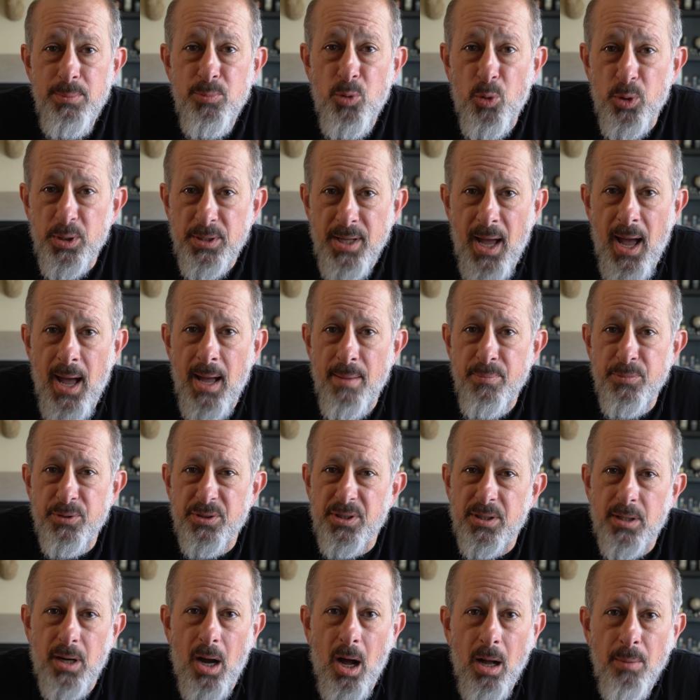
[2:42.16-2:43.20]
more times
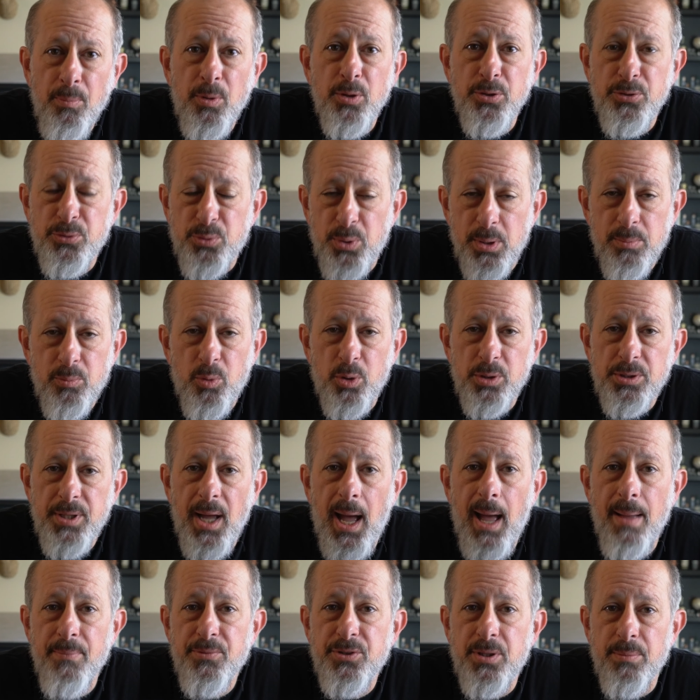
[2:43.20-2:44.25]
or almost 3 more
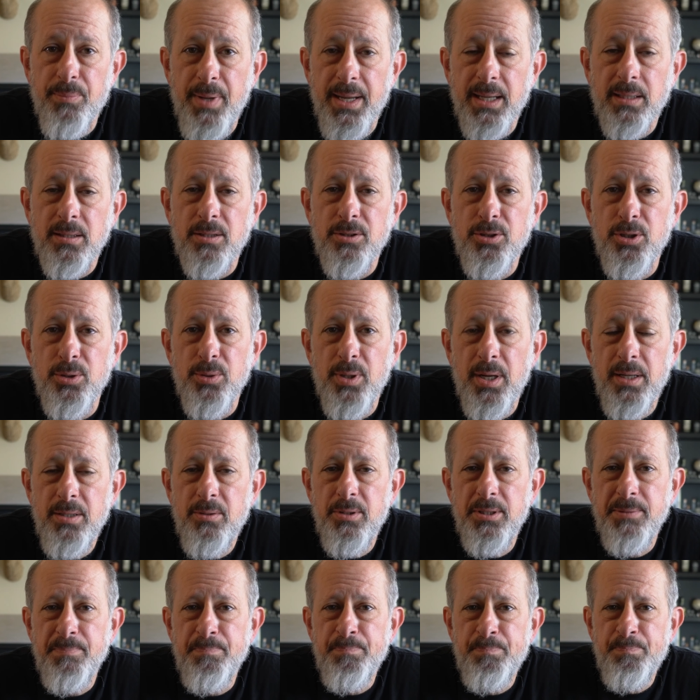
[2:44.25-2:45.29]
times to make the
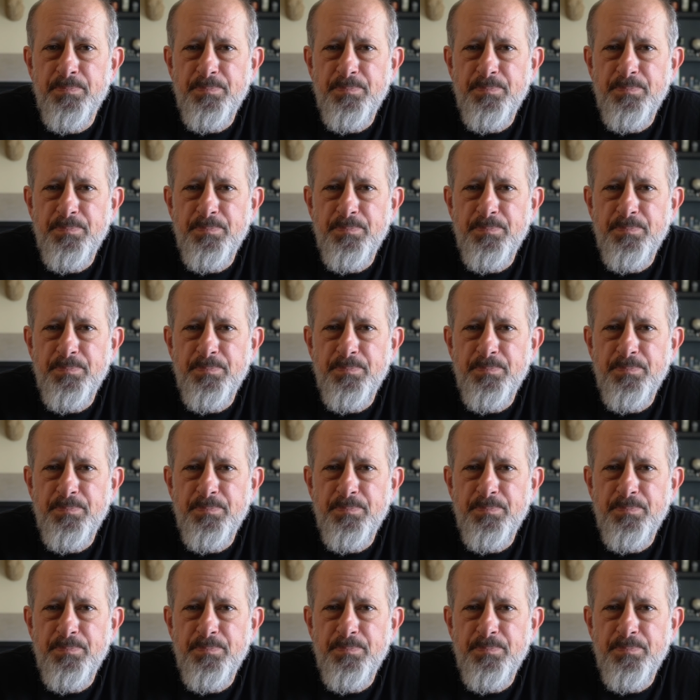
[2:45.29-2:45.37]
200?